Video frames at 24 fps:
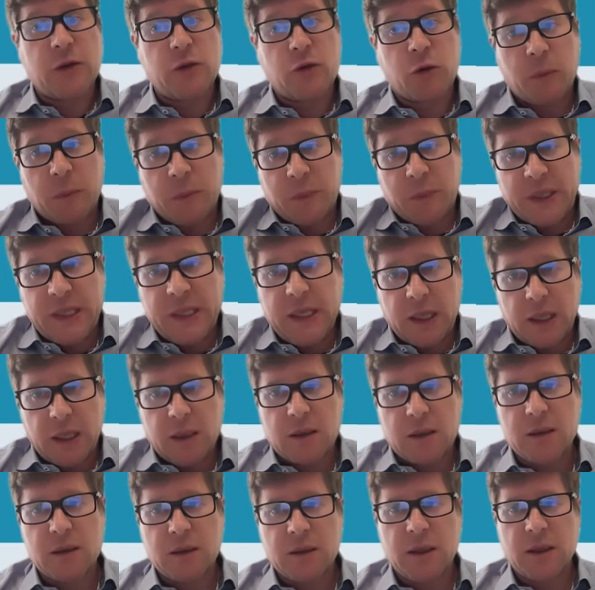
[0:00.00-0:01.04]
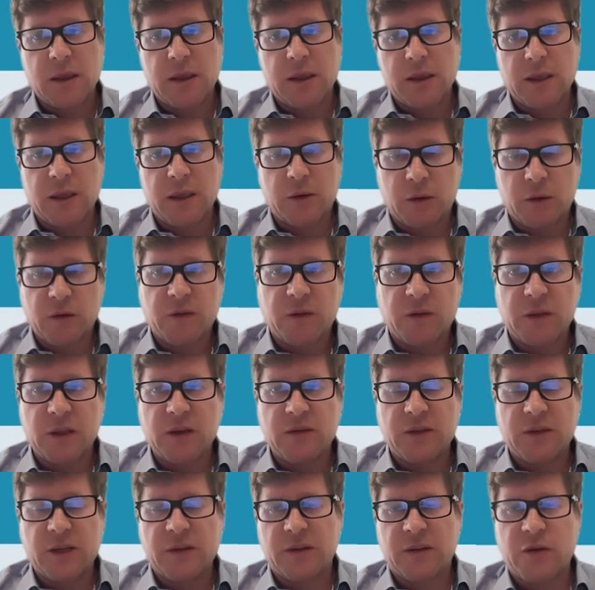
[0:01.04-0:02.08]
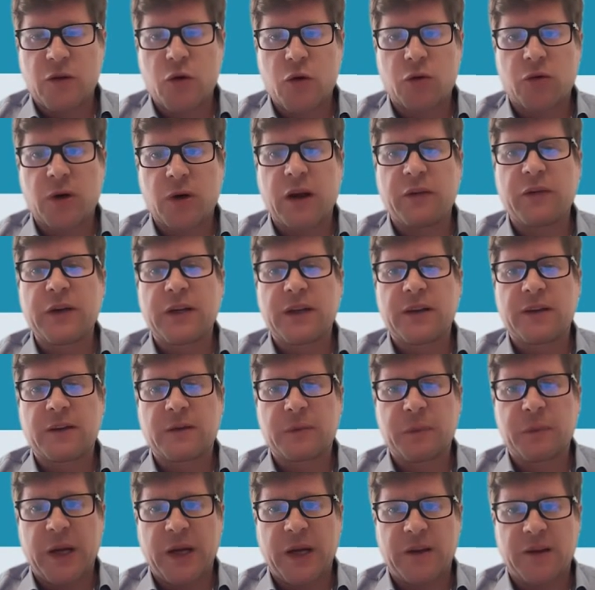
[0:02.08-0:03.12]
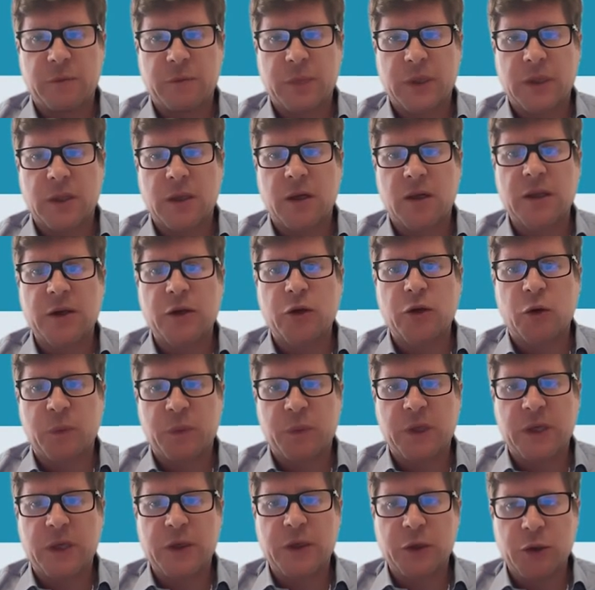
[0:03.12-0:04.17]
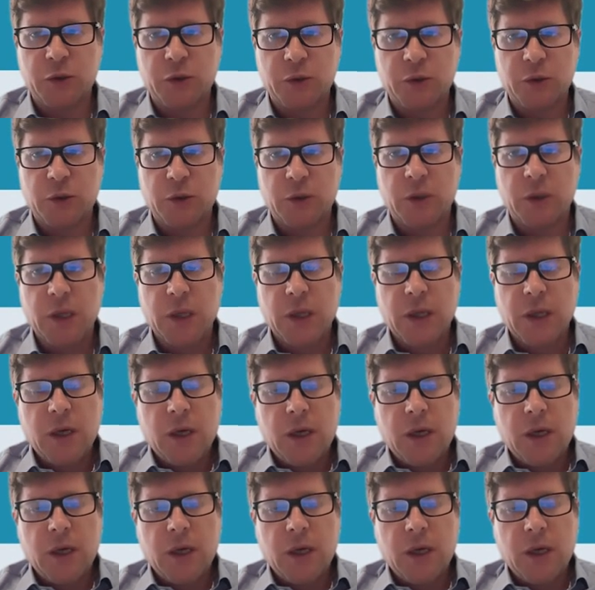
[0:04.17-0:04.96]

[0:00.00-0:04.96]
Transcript: European, conceived as a geographical space, but not the European Union